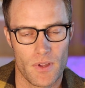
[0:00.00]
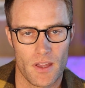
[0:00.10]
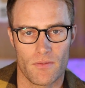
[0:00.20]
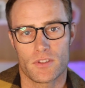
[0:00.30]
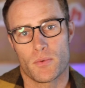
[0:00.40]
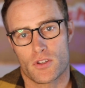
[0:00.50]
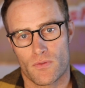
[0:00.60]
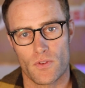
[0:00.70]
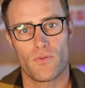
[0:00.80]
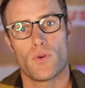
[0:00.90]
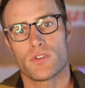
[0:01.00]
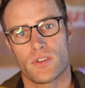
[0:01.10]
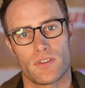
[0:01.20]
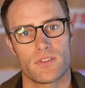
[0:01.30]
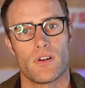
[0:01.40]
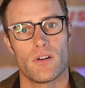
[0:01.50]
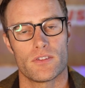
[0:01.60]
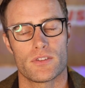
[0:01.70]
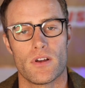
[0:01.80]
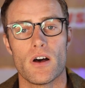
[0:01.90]
and especially if you're forcing
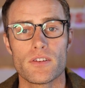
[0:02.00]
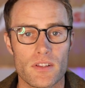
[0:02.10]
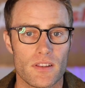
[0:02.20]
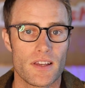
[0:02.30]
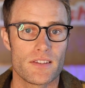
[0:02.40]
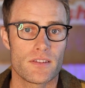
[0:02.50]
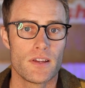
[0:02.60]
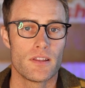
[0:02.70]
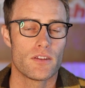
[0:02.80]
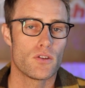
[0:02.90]
songs onto the list